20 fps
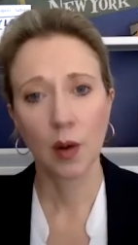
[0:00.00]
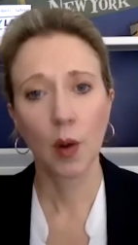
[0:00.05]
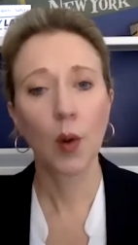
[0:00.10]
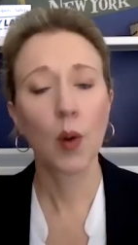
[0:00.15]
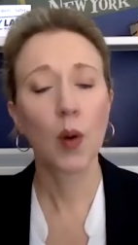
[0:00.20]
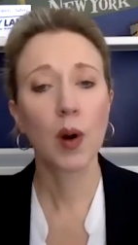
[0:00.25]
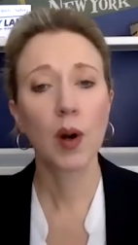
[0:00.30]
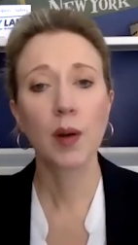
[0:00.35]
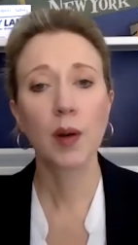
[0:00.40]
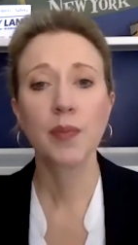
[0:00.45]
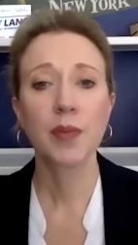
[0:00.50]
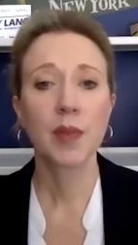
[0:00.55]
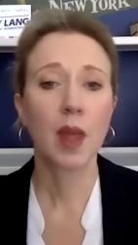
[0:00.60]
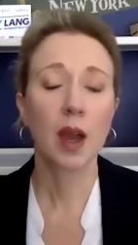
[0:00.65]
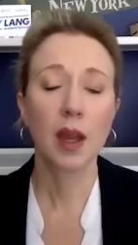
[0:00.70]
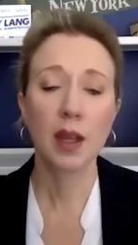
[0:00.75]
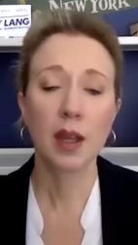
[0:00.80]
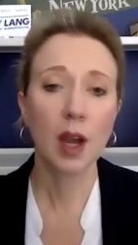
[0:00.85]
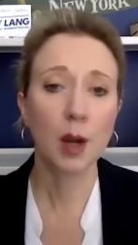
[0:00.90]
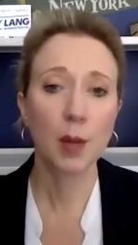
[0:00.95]
or
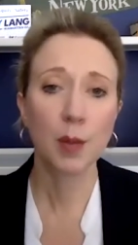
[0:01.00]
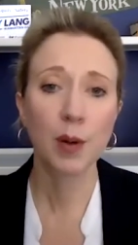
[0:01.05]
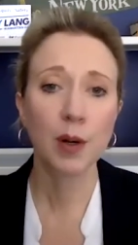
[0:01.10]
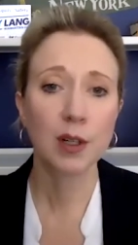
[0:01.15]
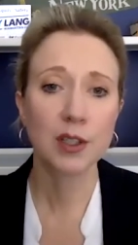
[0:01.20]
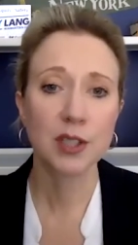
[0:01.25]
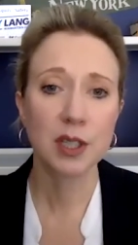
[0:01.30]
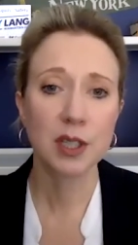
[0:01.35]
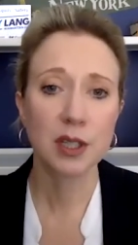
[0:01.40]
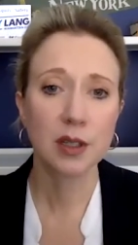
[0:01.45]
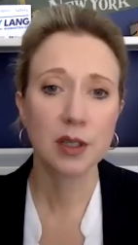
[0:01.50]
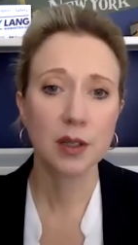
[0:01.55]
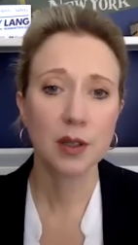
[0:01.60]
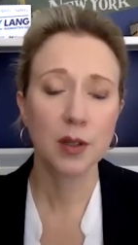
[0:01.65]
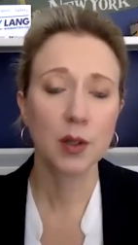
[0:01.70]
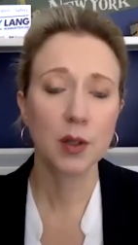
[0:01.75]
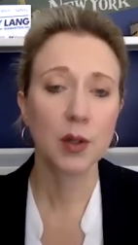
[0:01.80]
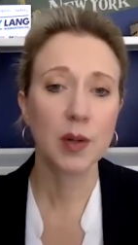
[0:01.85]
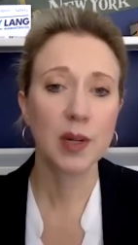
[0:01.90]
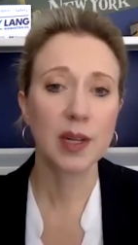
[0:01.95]
a young person
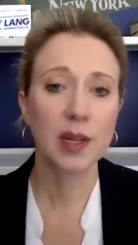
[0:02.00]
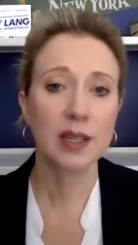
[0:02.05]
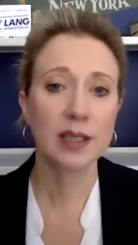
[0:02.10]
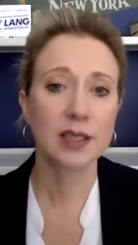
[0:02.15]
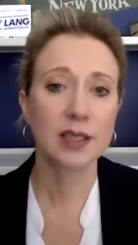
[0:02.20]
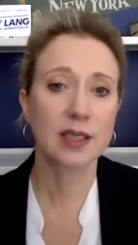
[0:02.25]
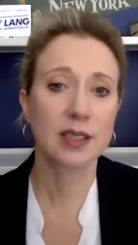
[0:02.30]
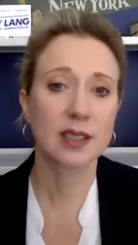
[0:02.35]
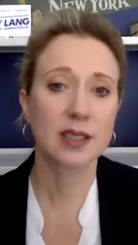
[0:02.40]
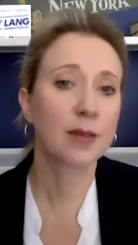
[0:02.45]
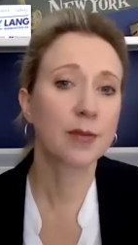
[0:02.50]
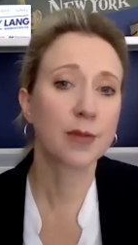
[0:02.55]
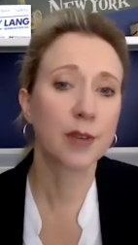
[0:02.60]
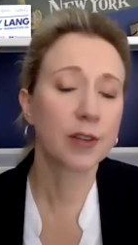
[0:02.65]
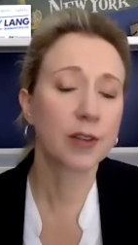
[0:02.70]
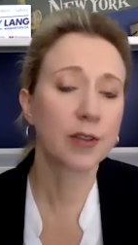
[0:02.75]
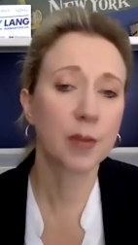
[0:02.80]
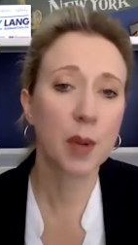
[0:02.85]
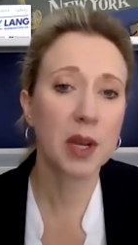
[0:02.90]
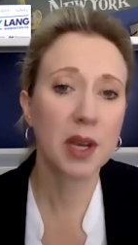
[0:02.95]
who is
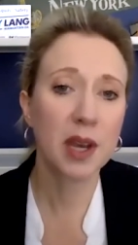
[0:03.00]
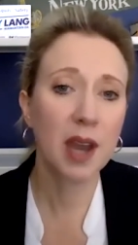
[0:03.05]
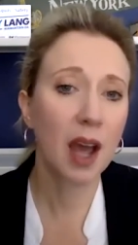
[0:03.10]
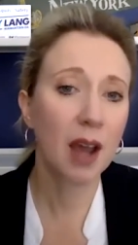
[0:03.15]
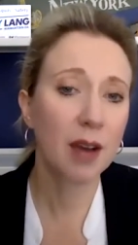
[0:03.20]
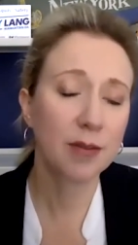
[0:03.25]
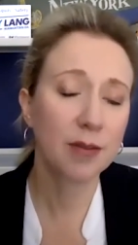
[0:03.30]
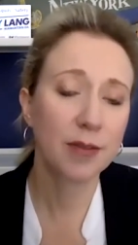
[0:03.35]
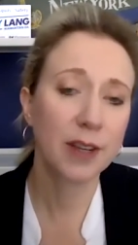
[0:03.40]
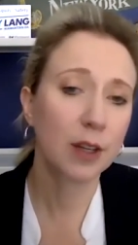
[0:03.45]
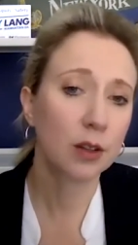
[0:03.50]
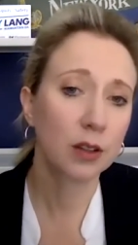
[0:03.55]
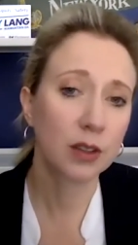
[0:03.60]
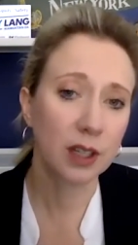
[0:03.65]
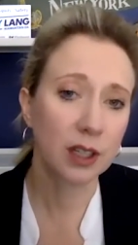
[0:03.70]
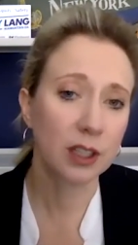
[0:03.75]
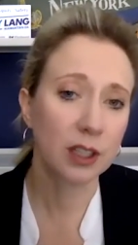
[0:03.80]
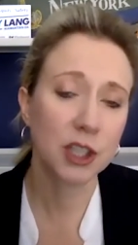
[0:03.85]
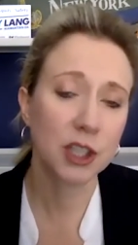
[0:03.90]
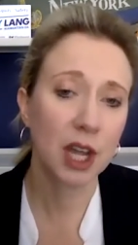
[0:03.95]
suffering from a non-fatal
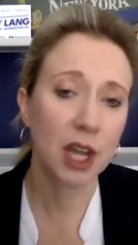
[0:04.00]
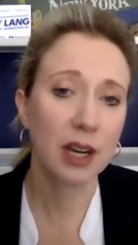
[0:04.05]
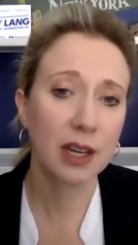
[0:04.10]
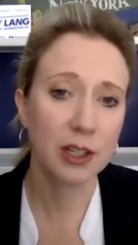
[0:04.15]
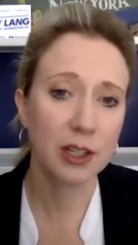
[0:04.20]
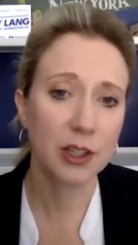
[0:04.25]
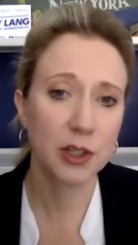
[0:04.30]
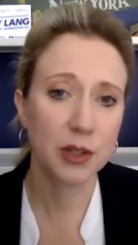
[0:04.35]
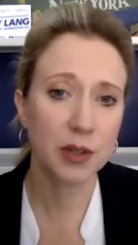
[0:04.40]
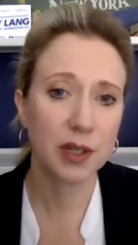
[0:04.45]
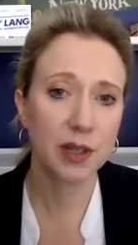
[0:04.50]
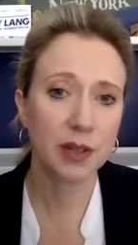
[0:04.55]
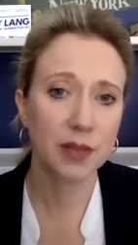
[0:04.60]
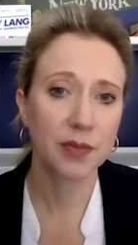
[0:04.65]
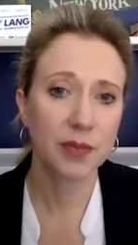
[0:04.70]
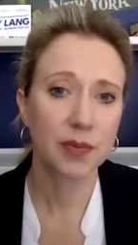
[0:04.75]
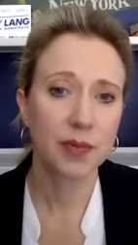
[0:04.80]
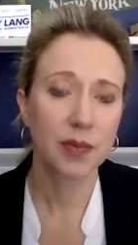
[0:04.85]
gunshot injury.